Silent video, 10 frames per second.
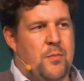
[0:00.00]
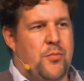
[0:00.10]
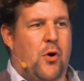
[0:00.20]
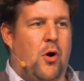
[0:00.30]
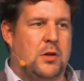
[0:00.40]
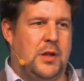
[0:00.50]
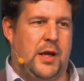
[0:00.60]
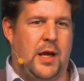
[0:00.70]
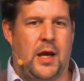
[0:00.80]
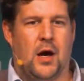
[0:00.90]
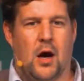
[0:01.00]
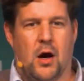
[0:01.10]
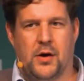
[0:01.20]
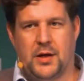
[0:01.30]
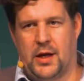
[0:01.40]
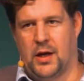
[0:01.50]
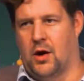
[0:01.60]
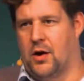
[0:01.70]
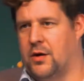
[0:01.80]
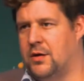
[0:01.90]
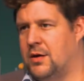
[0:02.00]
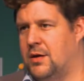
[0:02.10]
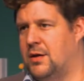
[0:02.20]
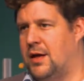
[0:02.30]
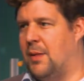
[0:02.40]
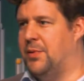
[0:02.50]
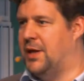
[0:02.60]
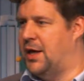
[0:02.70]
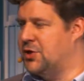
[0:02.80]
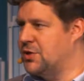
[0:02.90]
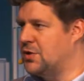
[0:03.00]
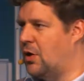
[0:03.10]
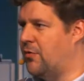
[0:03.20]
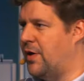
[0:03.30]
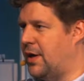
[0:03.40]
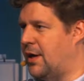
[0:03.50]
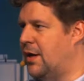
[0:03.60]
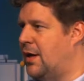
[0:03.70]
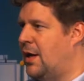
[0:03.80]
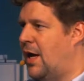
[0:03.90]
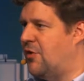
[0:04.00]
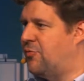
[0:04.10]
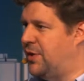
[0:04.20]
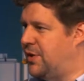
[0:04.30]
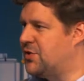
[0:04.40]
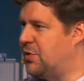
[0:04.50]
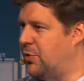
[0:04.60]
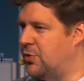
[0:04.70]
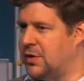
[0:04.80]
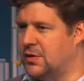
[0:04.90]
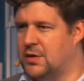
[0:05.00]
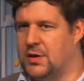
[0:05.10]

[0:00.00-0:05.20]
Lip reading: broadly AR and AR applications already have been distributed.